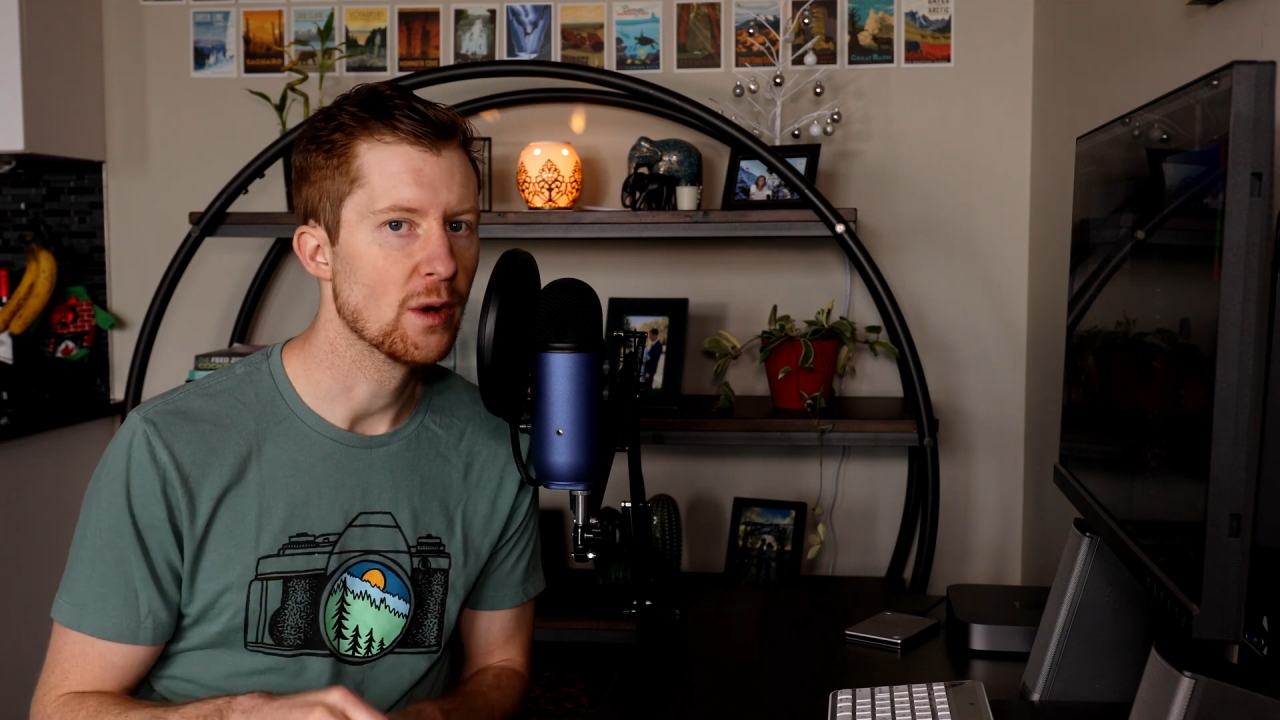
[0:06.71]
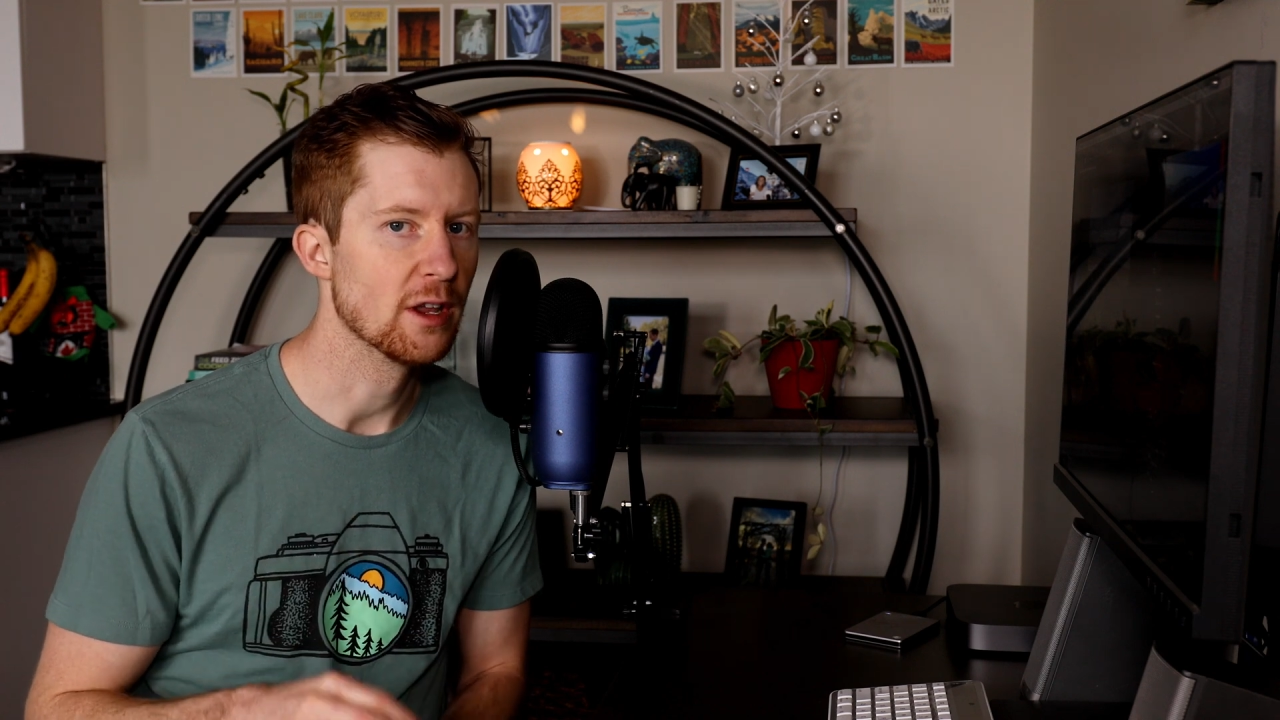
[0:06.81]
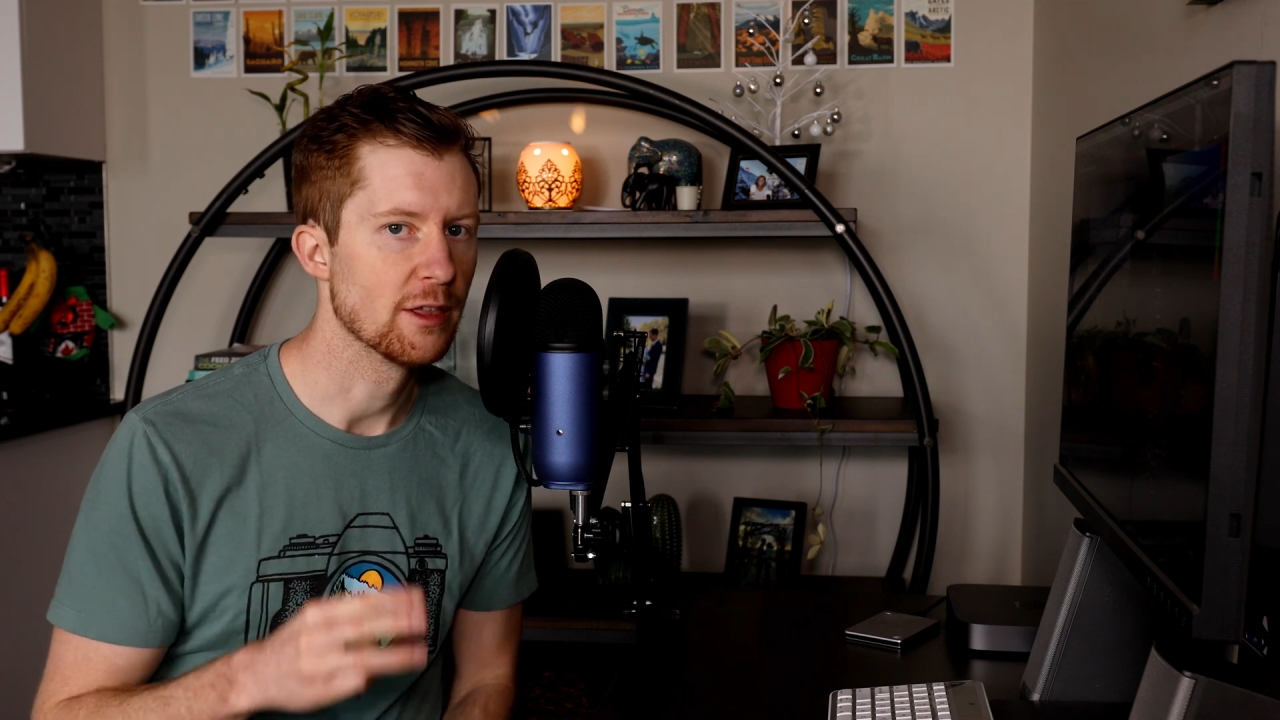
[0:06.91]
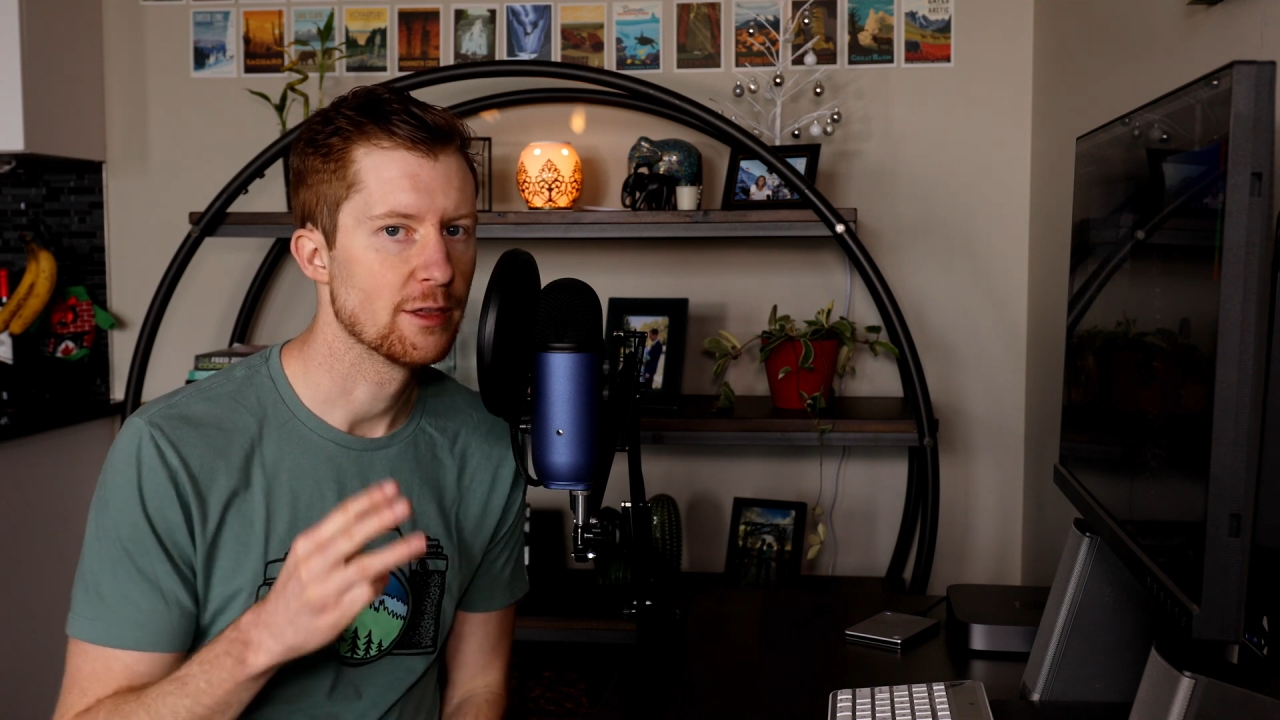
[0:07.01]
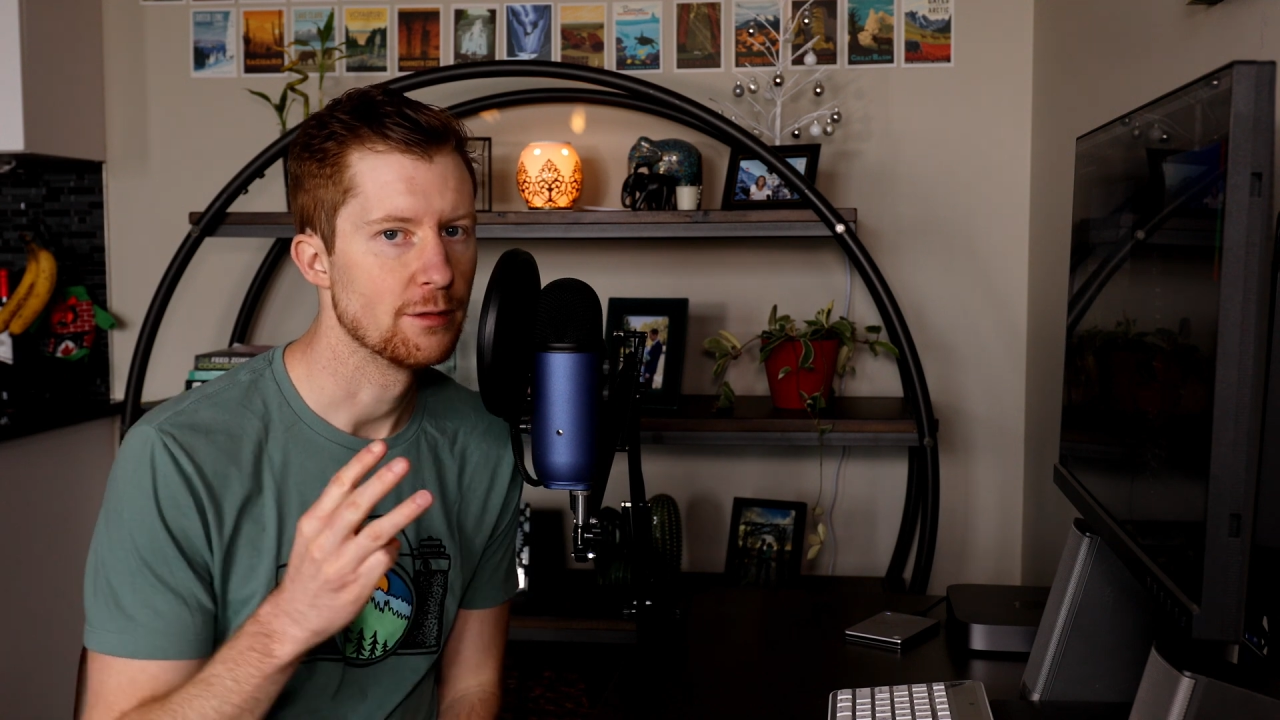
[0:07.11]
in a
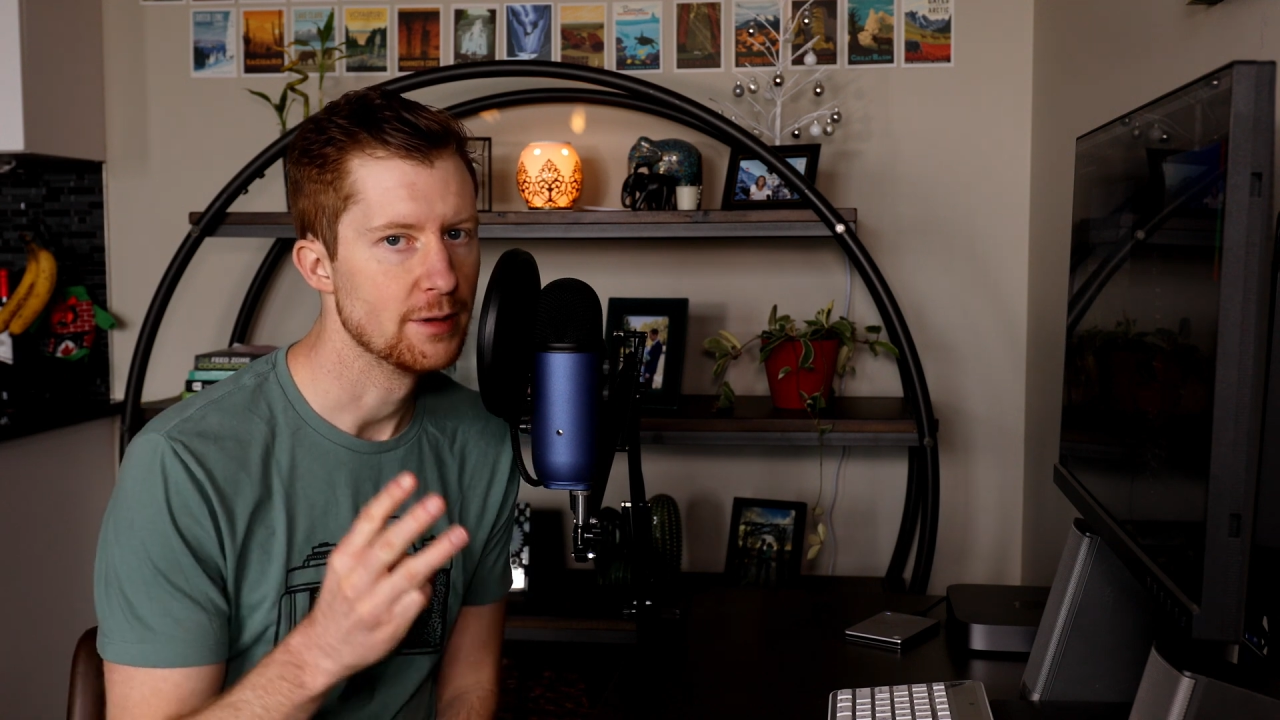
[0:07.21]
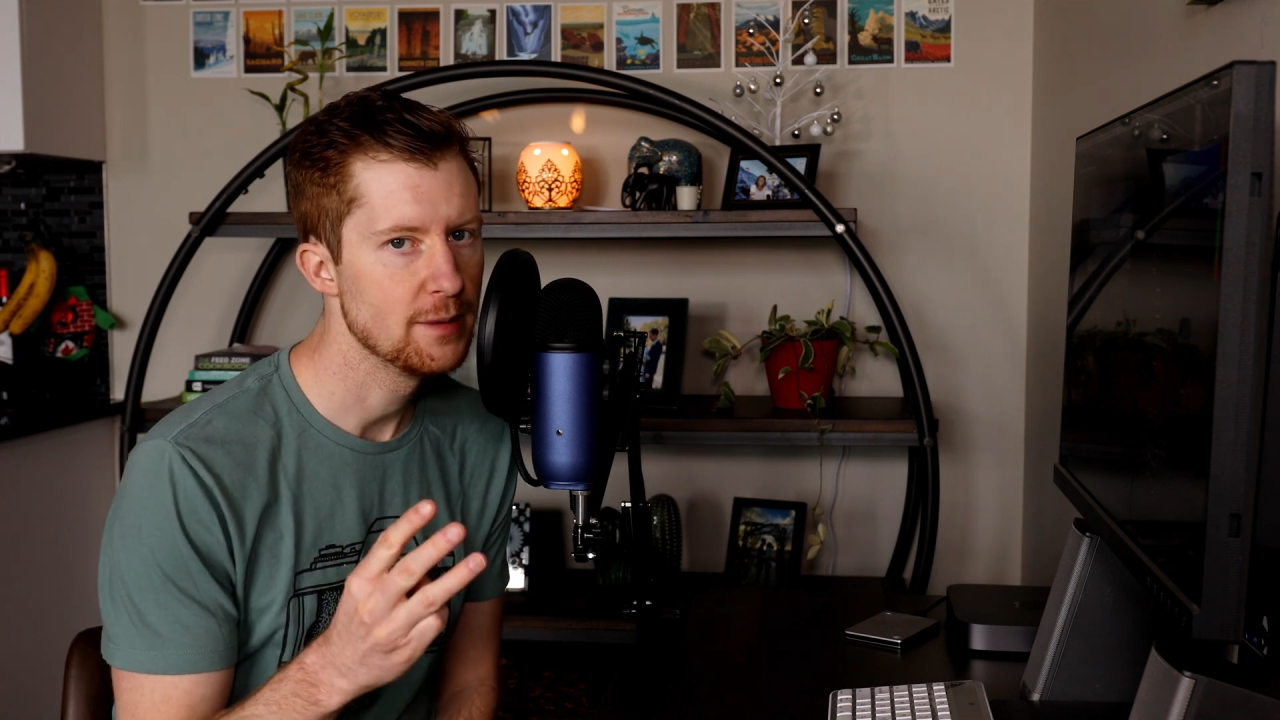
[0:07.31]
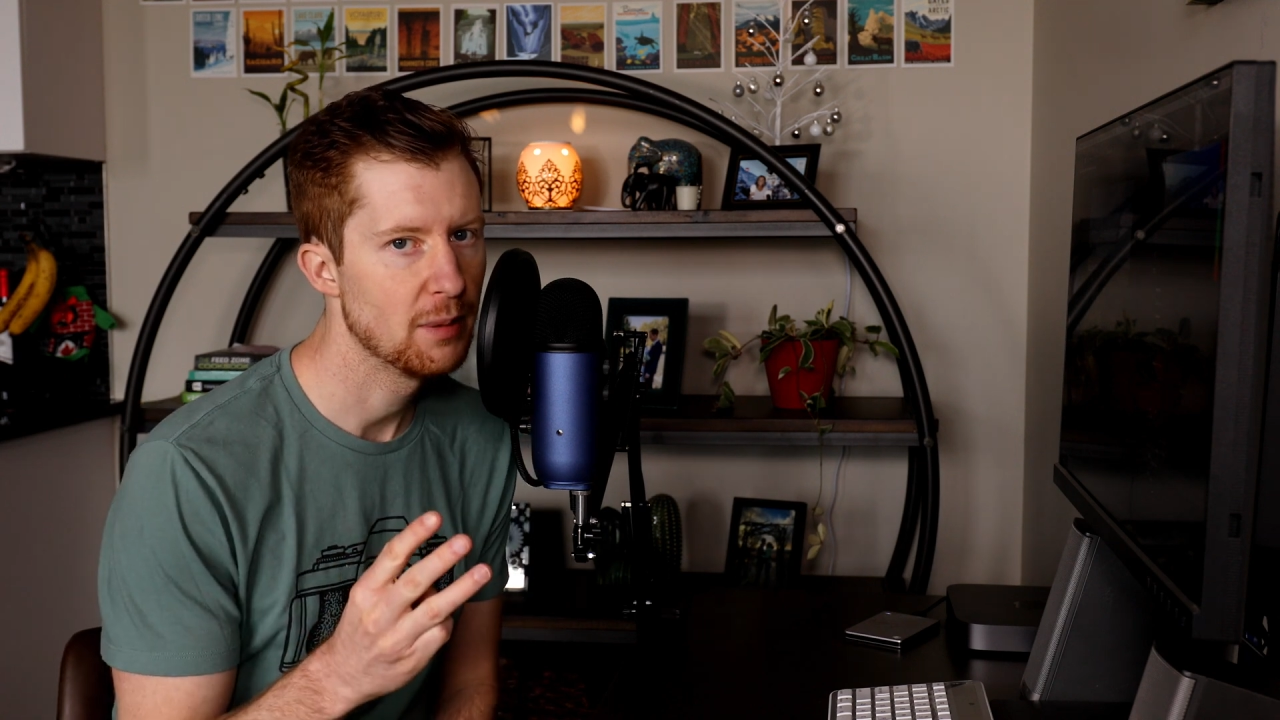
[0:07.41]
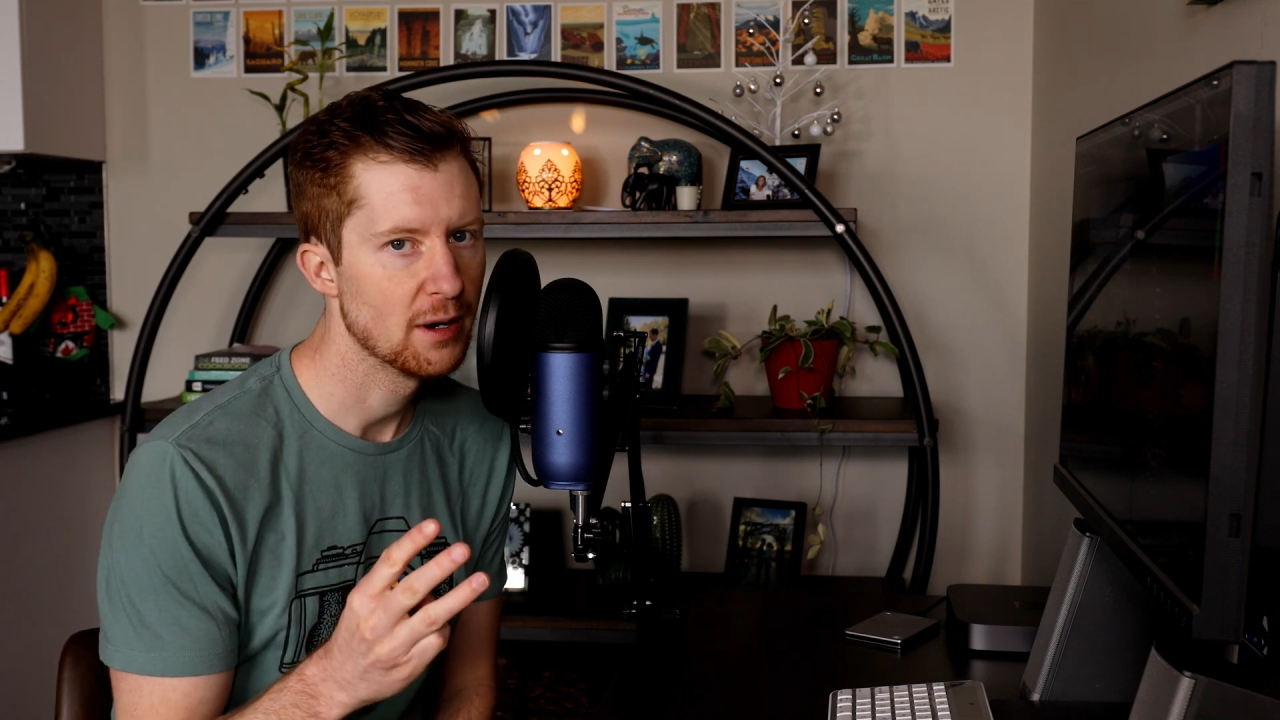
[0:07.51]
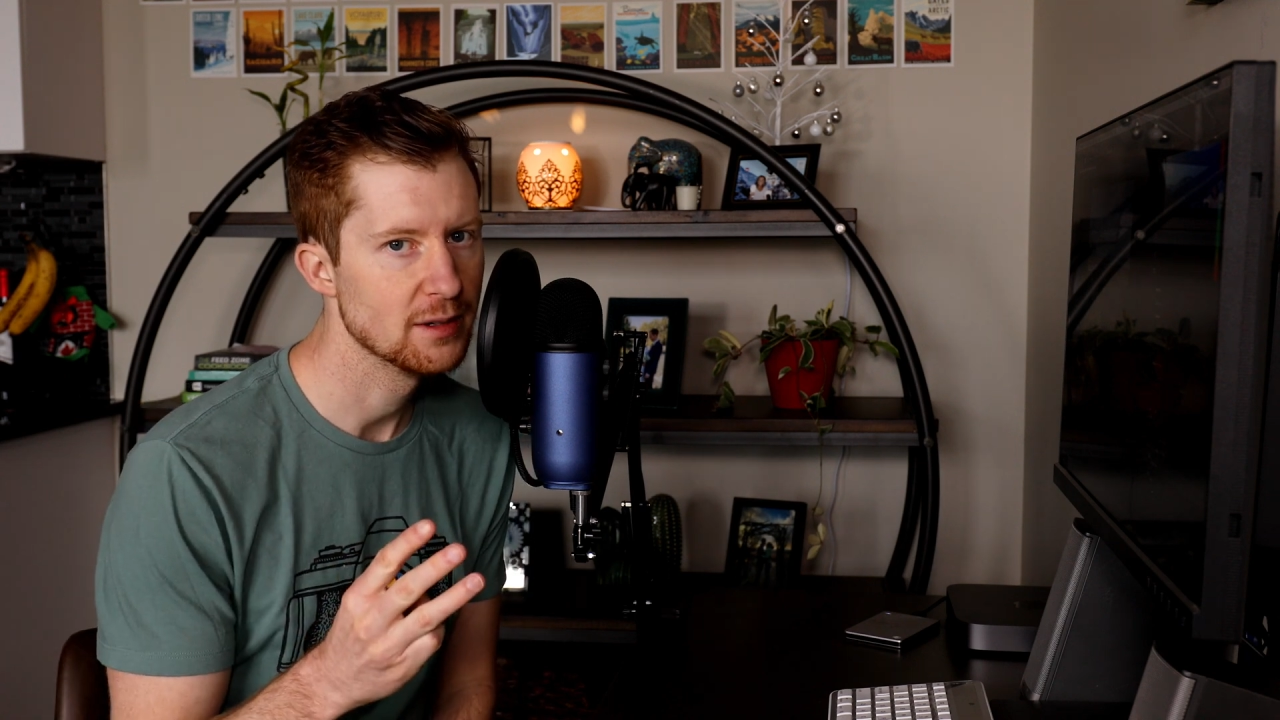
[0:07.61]

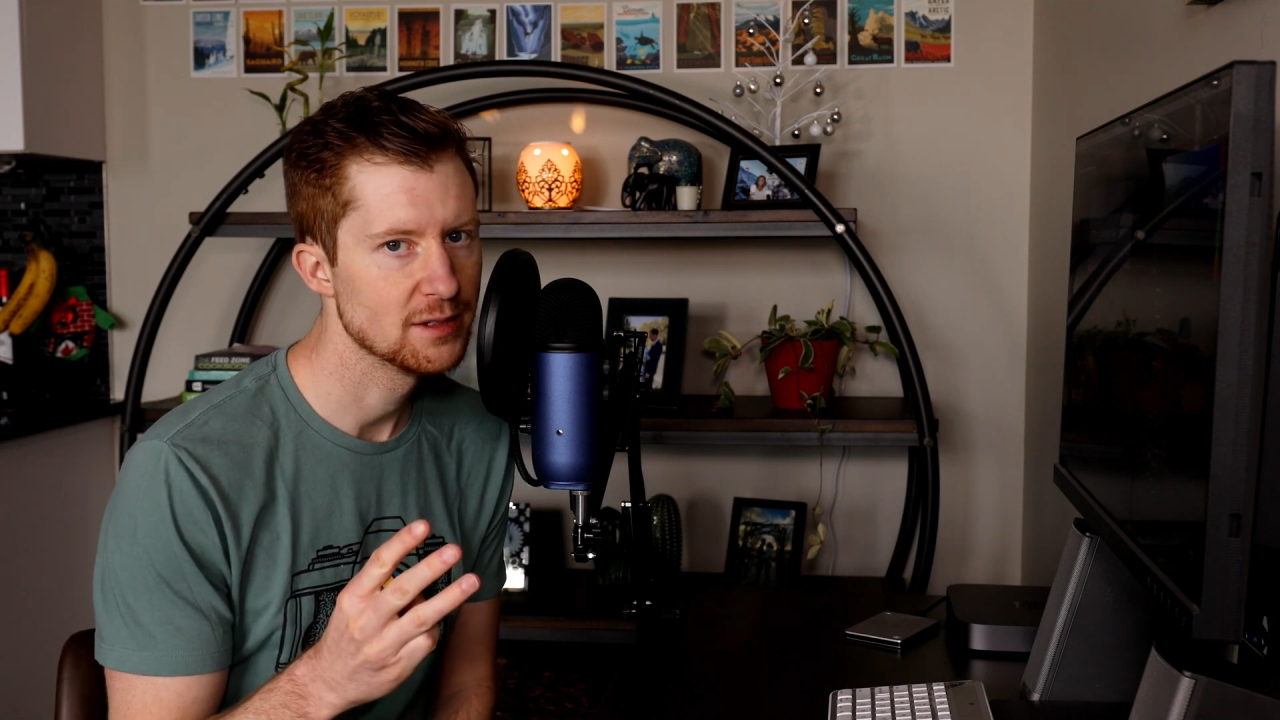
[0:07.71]
three-part